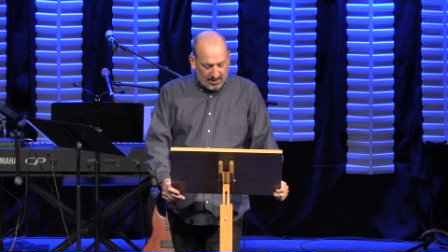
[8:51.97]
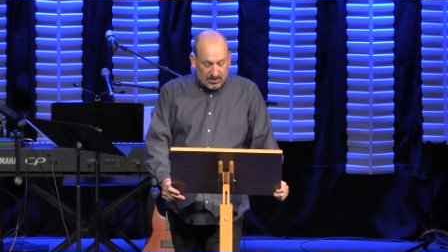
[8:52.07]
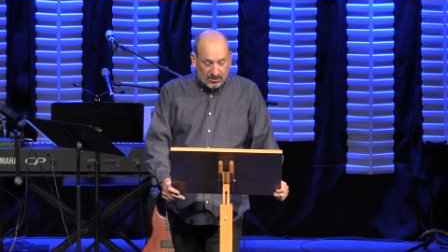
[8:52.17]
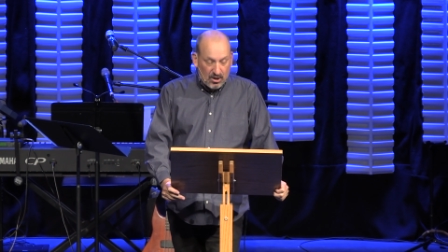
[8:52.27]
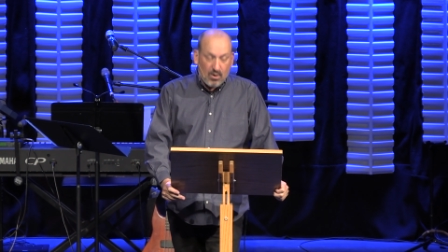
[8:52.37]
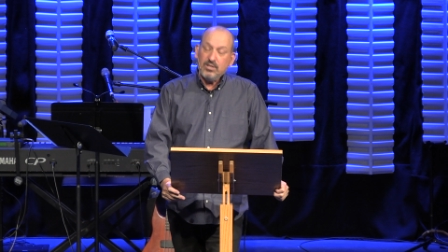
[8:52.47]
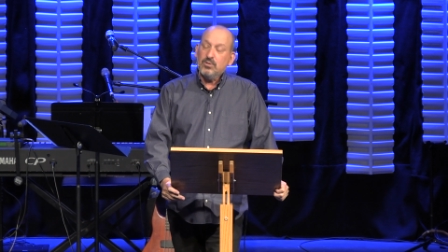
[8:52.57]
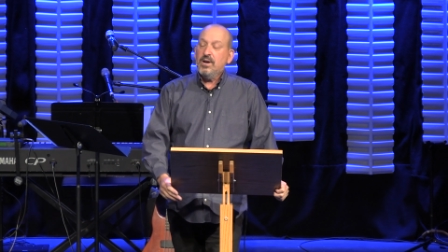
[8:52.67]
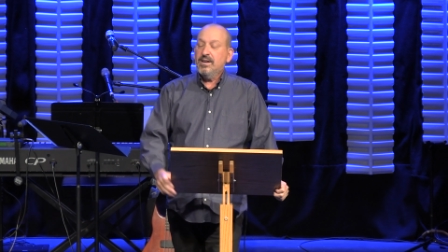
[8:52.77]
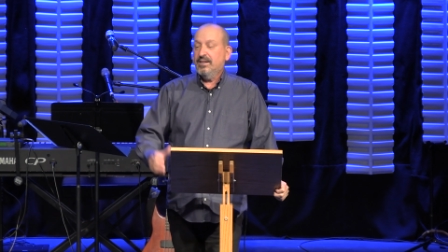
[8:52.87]
So I just
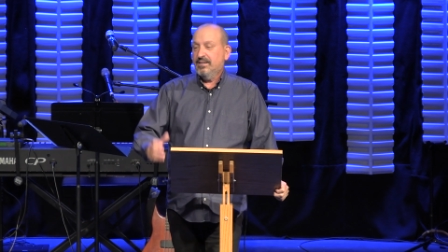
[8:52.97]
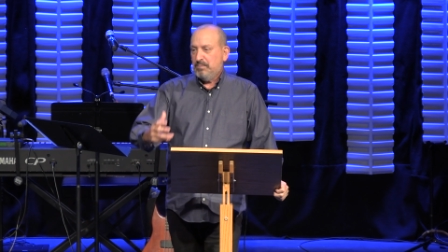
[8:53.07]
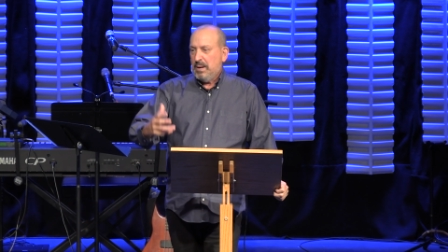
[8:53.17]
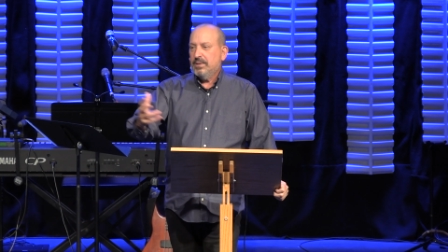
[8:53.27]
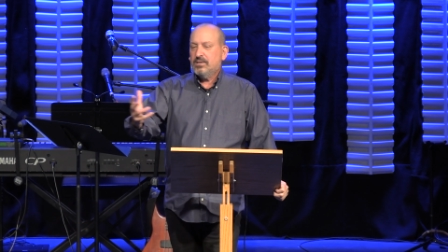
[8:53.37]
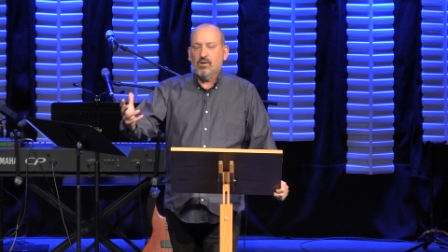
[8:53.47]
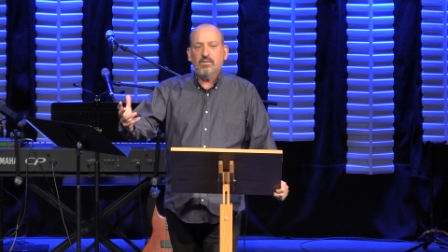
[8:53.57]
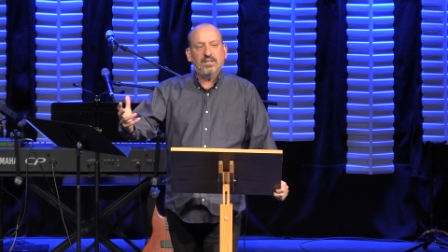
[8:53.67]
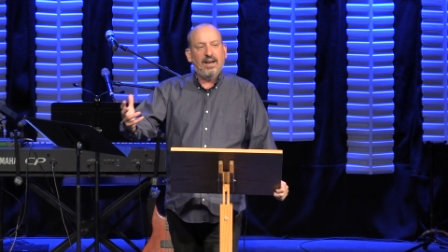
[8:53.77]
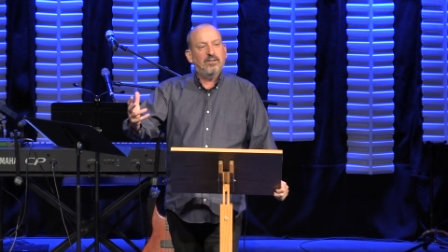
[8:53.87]
want a public
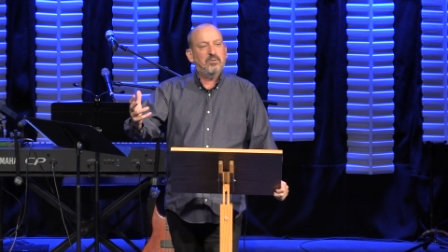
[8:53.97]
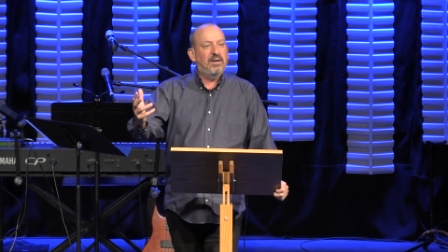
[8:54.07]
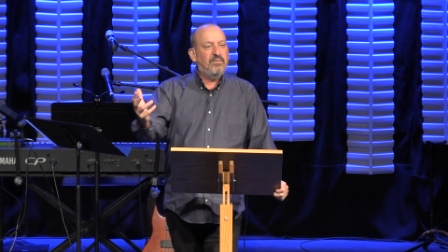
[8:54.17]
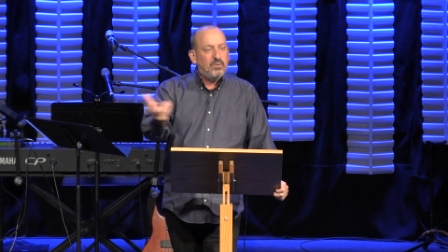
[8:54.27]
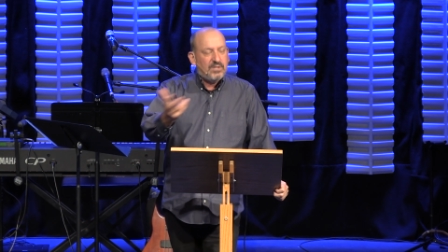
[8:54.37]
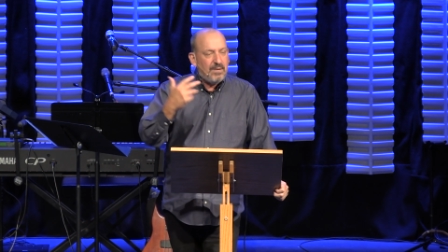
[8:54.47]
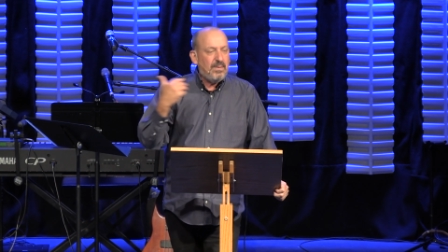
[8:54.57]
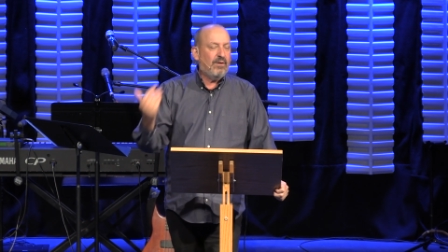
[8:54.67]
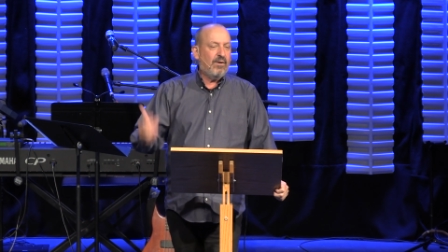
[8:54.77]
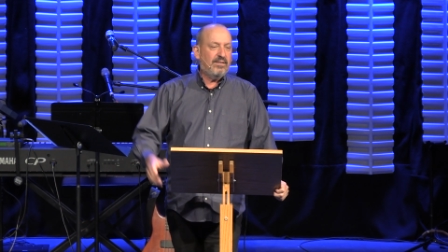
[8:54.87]
service announcement. If you see
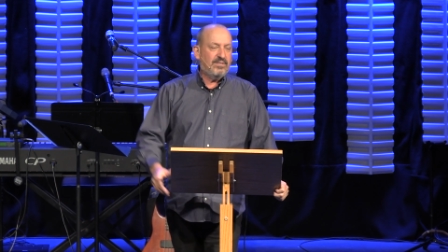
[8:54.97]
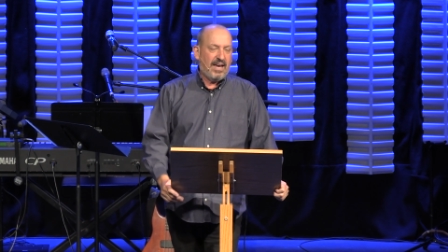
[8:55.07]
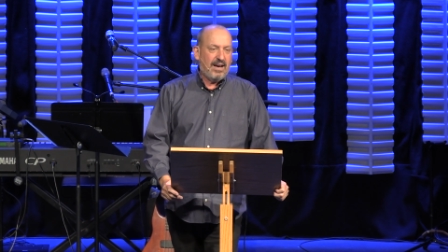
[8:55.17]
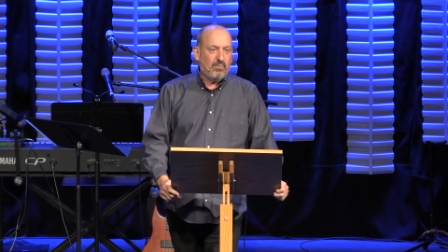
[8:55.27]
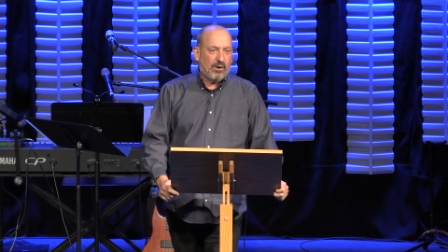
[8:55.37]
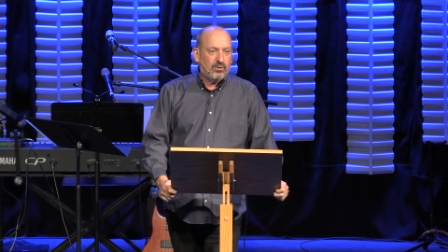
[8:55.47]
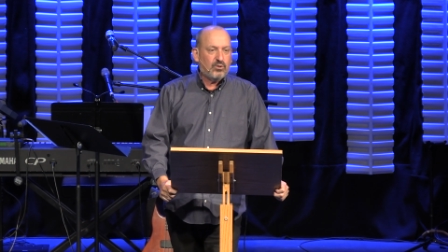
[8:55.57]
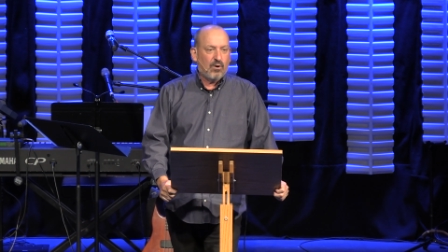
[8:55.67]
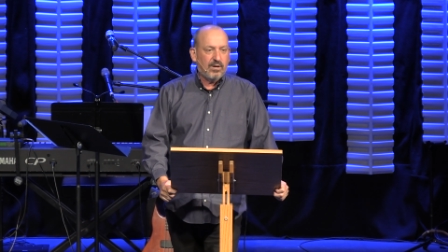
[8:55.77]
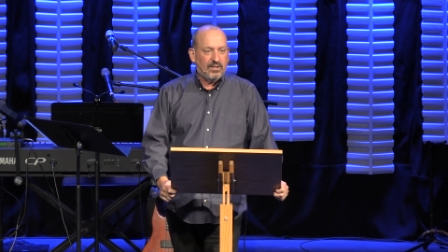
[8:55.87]
me around town wearing
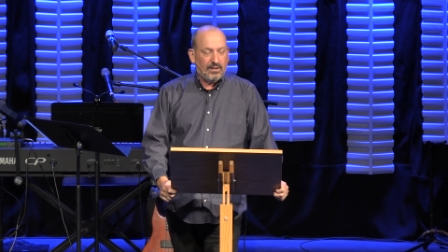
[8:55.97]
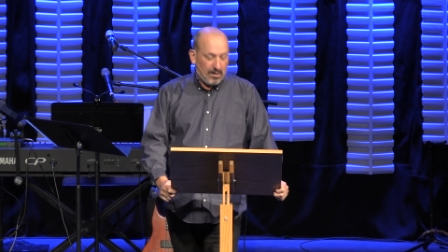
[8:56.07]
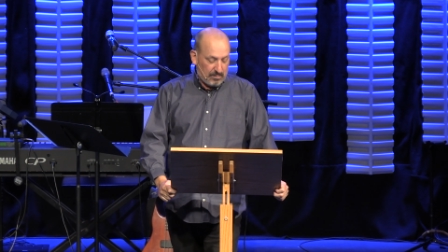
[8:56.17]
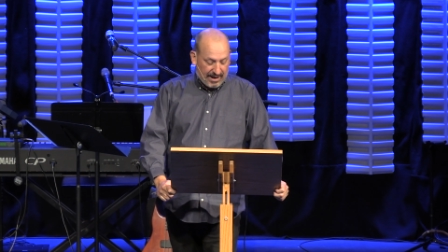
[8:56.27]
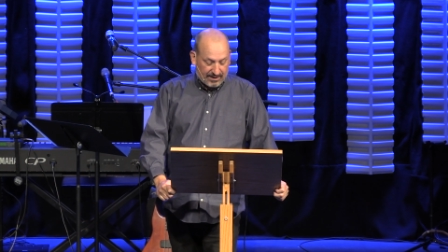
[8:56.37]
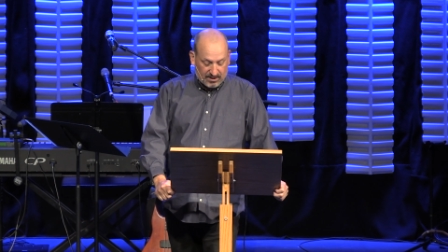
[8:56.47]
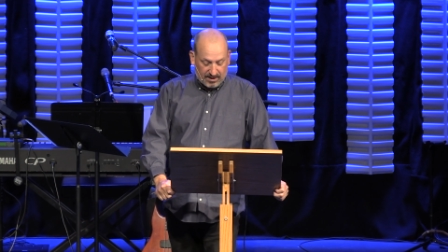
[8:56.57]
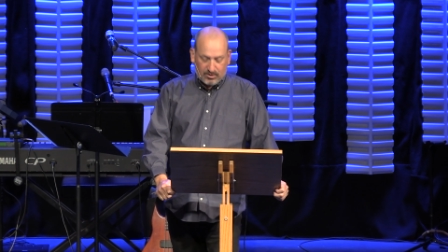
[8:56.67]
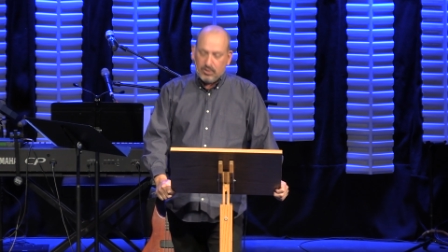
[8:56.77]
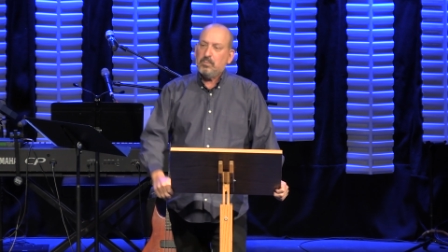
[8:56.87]
shorts and long black
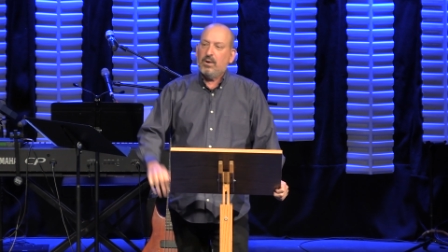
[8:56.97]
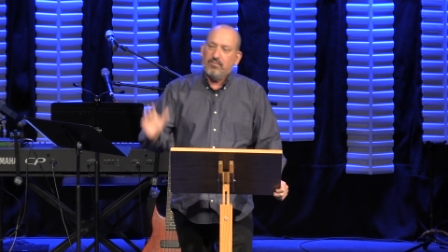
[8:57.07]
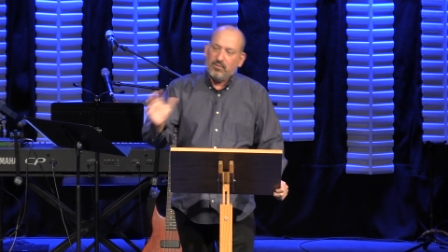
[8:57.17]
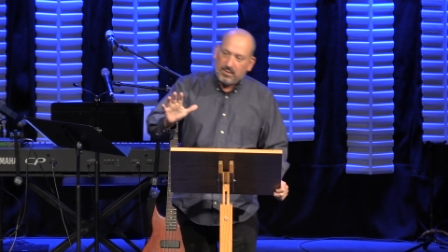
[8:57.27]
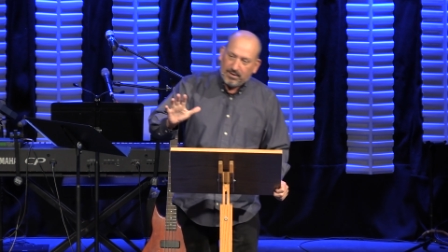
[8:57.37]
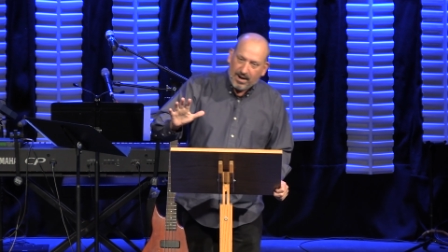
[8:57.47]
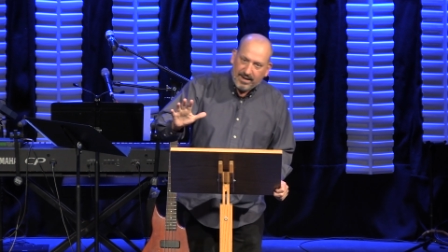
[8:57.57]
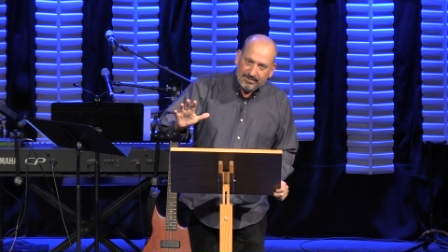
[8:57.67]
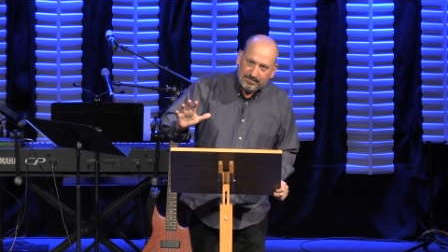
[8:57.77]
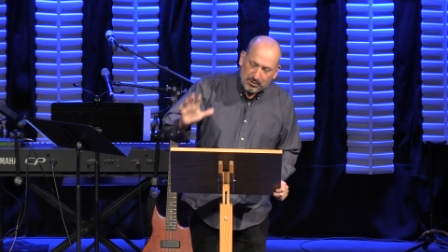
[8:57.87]
socks, just pray for me, right?